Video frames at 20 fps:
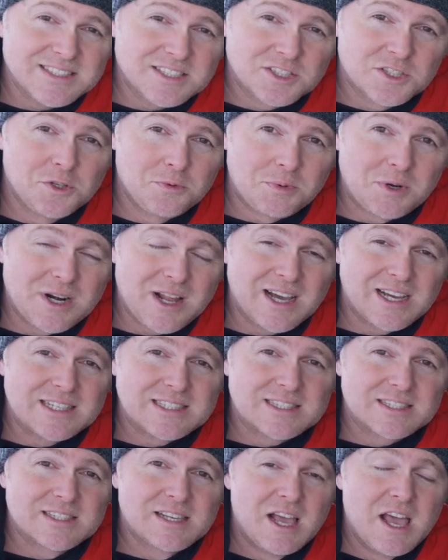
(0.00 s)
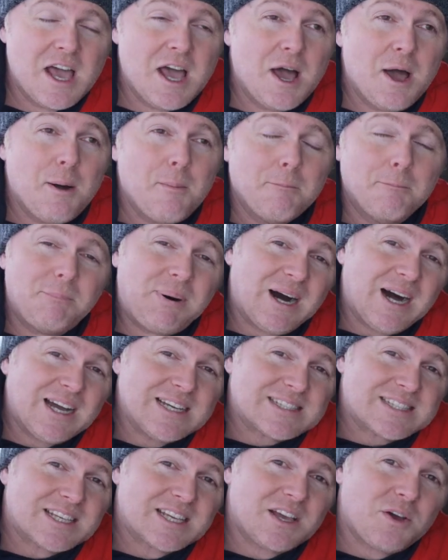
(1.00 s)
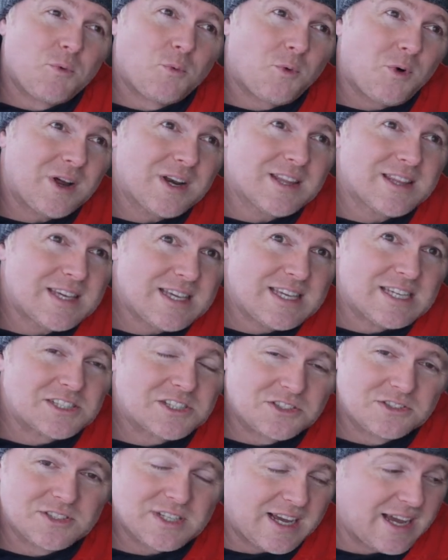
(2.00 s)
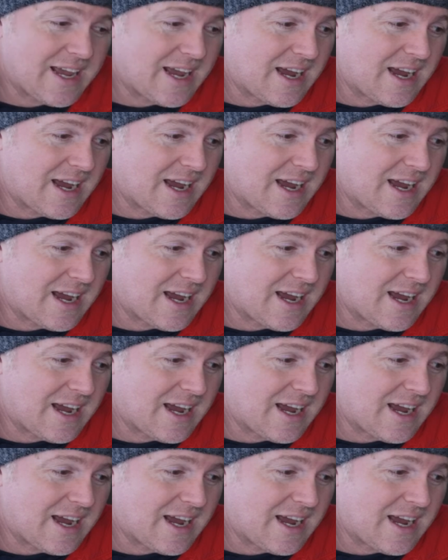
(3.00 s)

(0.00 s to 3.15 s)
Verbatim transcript: is super nice. But one of the issues I